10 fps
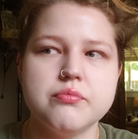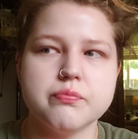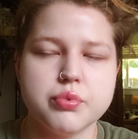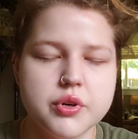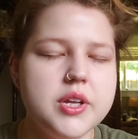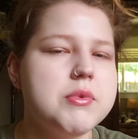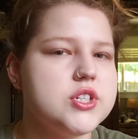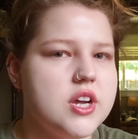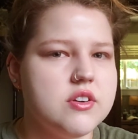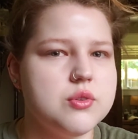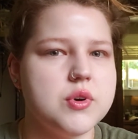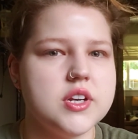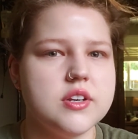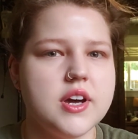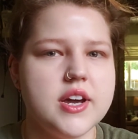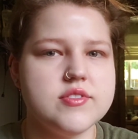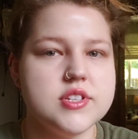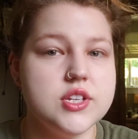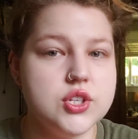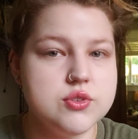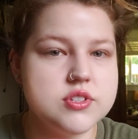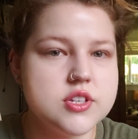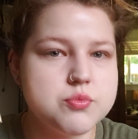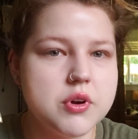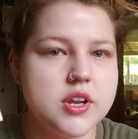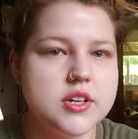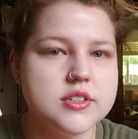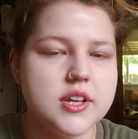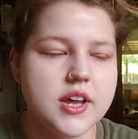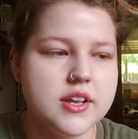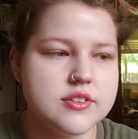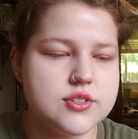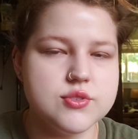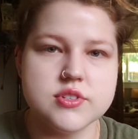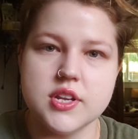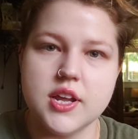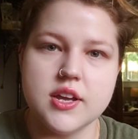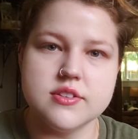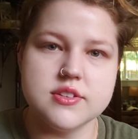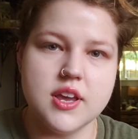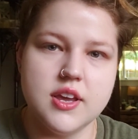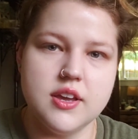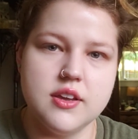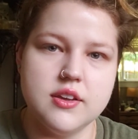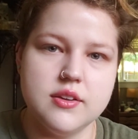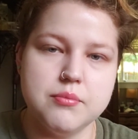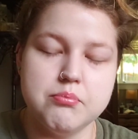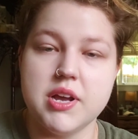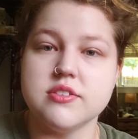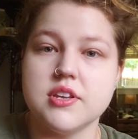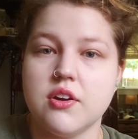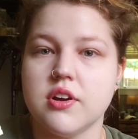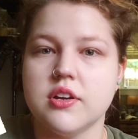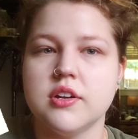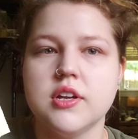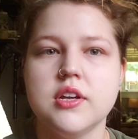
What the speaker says: pretty much everyone I've seen use this product has used it as a mascara.